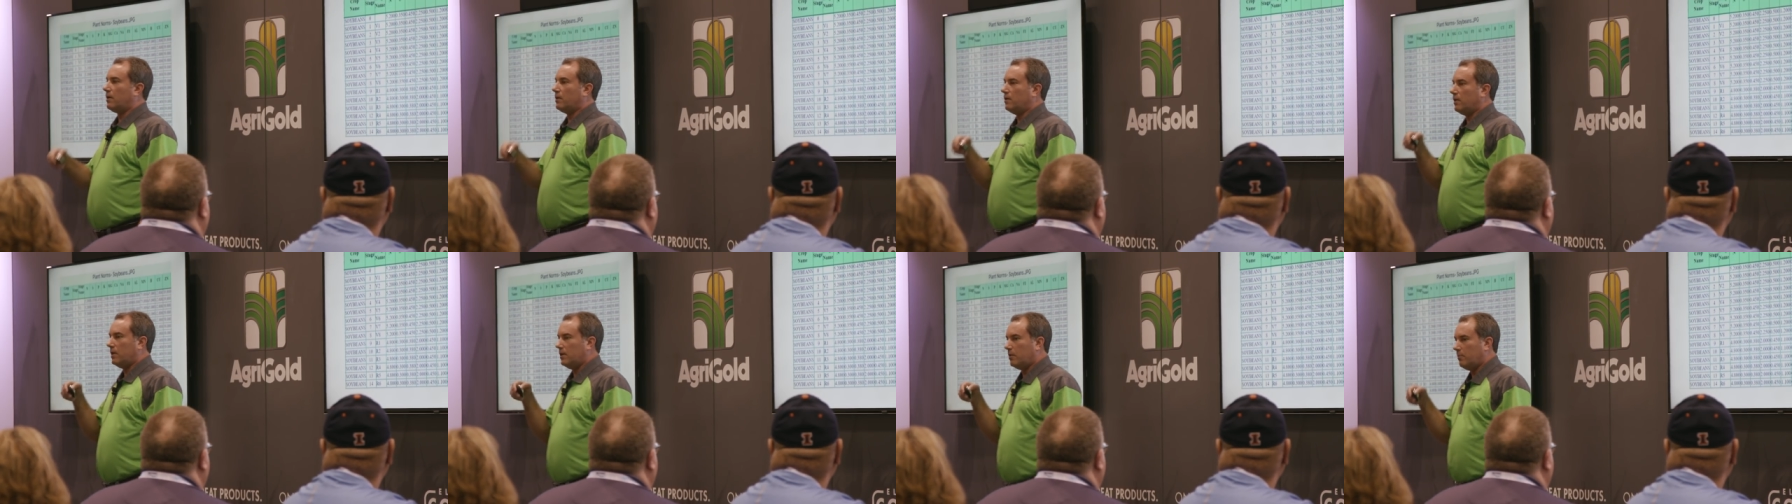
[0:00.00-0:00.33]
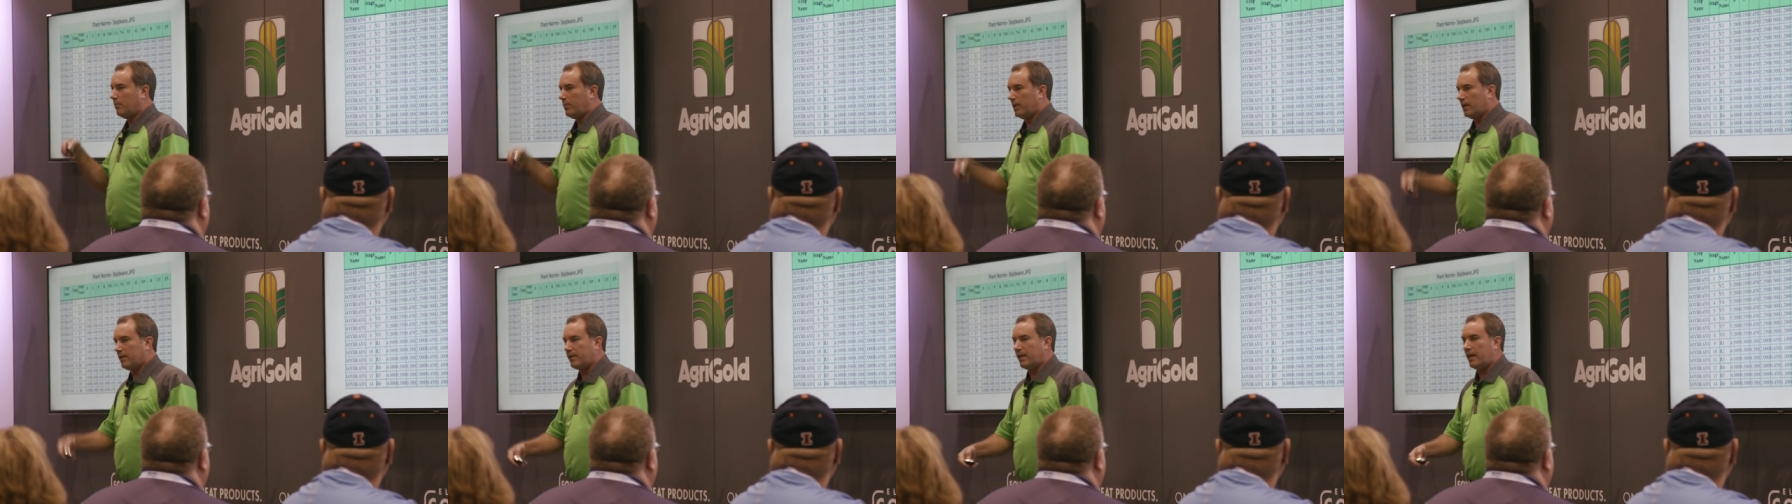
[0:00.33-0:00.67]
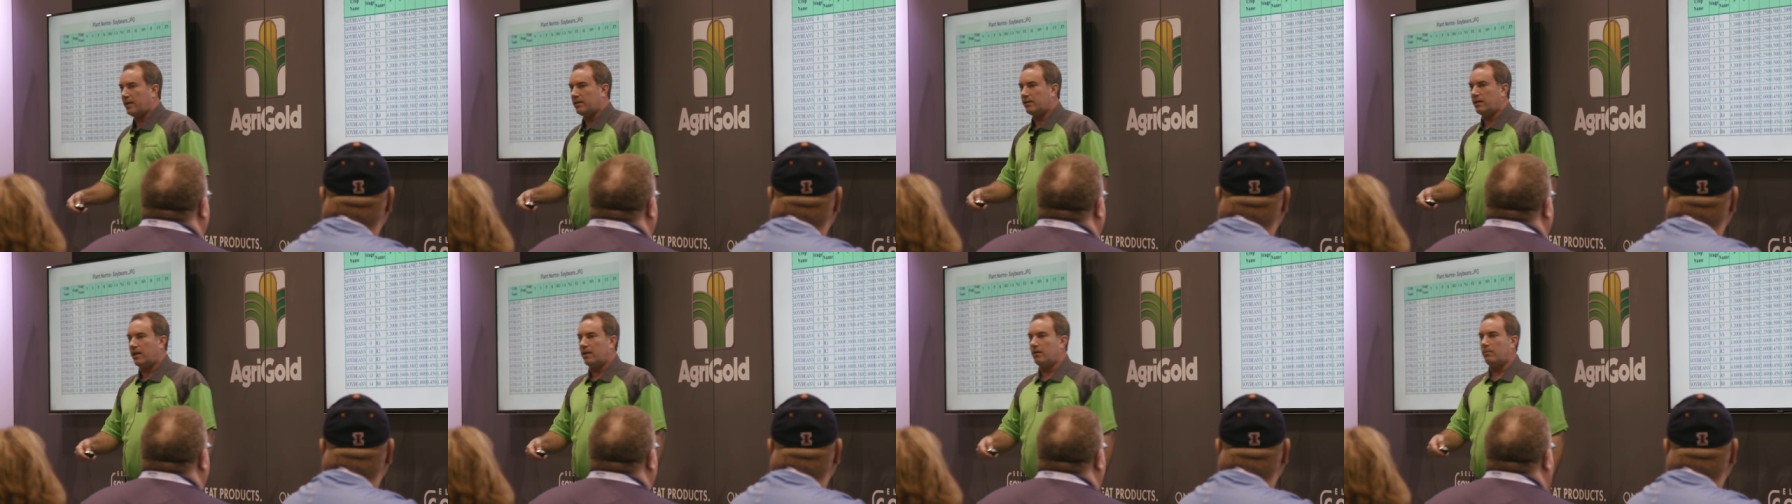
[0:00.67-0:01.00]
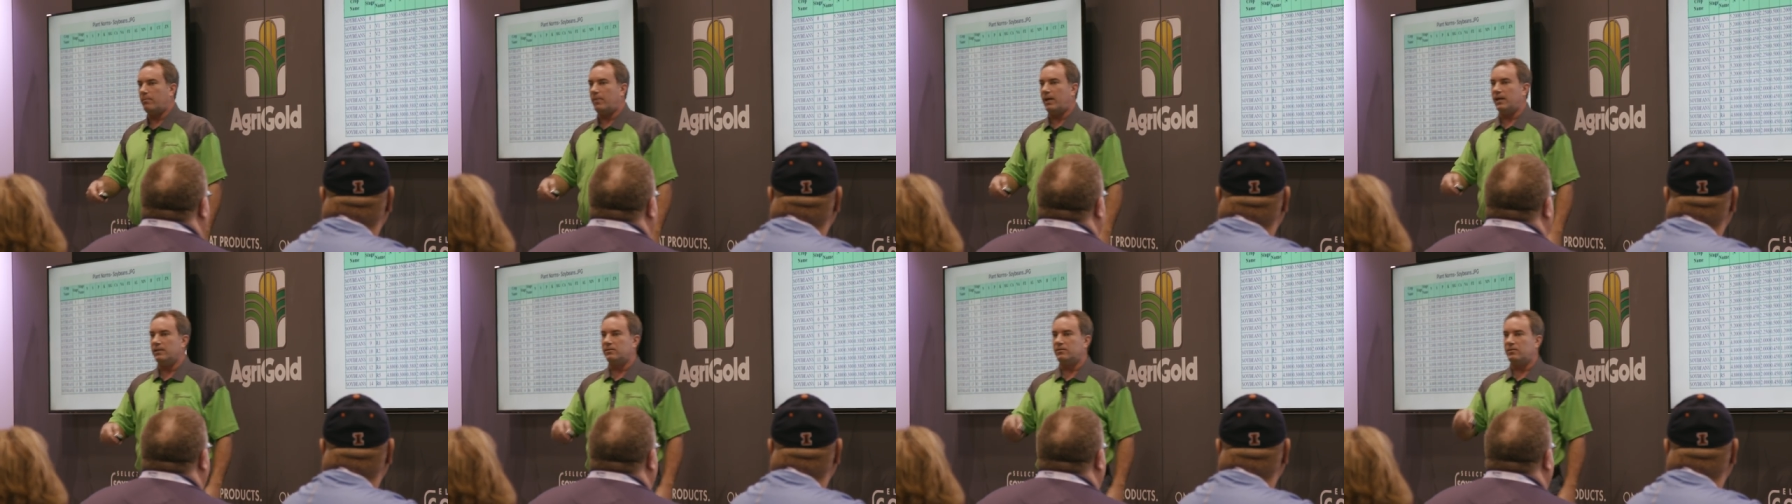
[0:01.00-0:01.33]
you need to build that
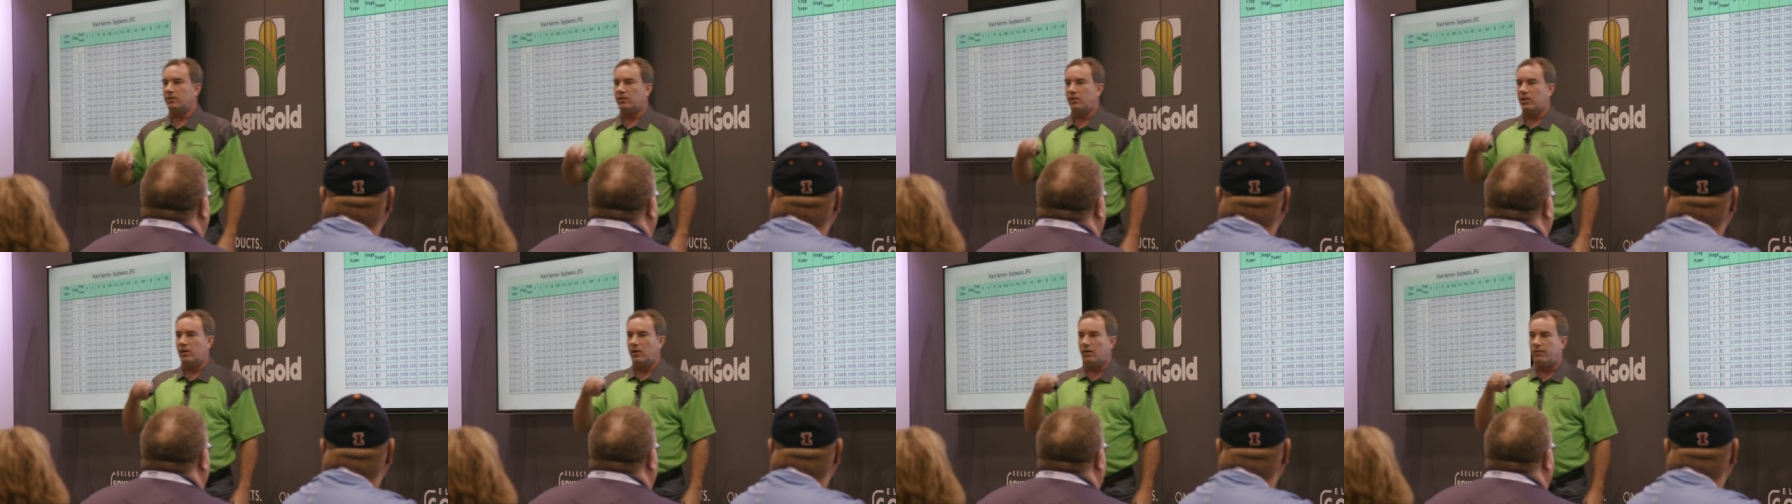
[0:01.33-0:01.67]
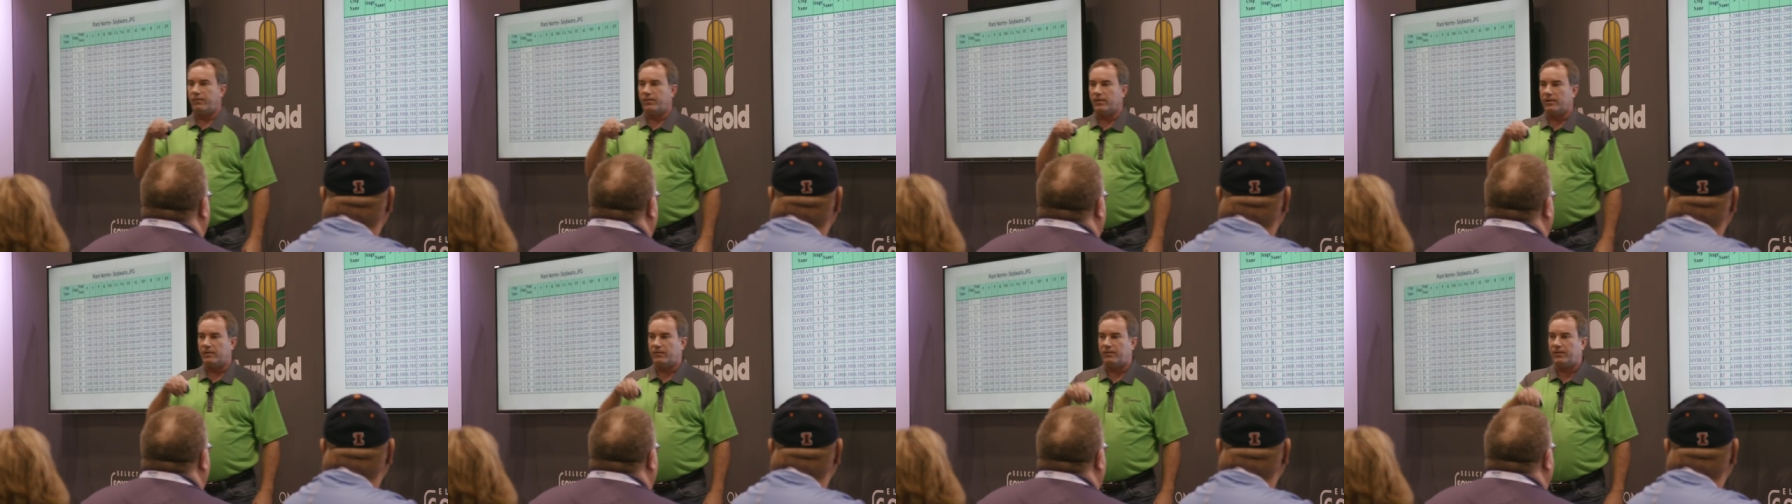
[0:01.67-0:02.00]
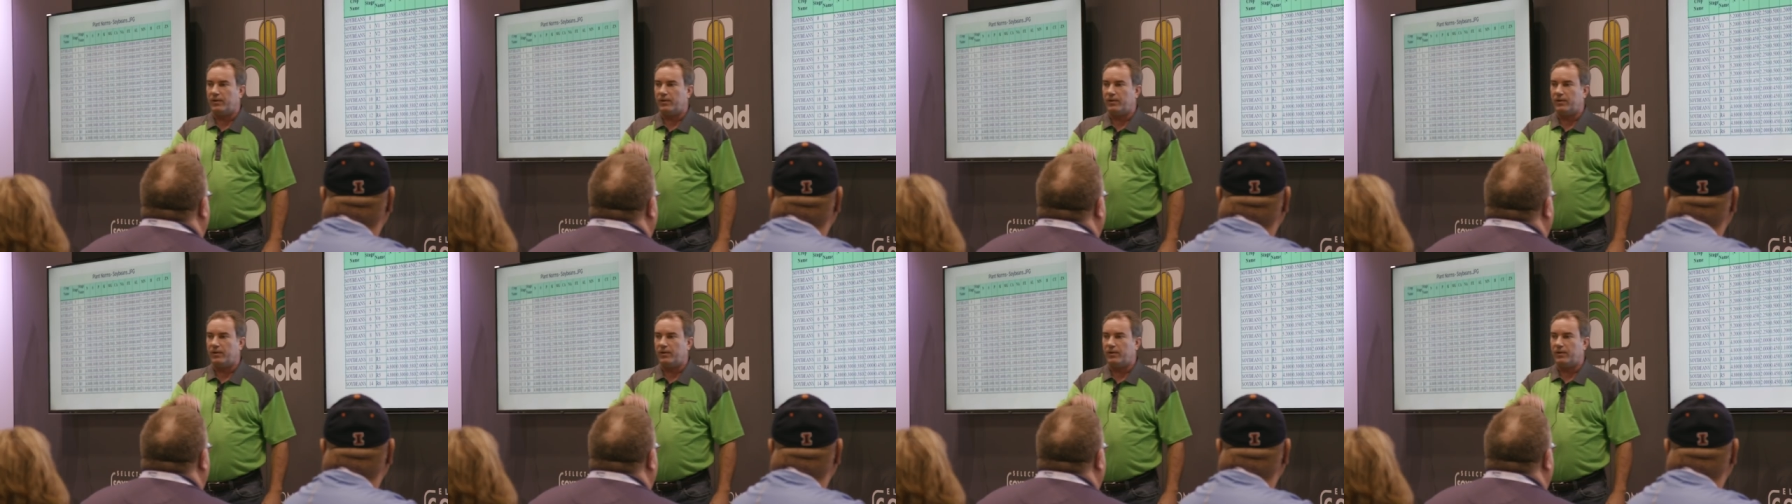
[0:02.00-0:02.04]
database so you know for the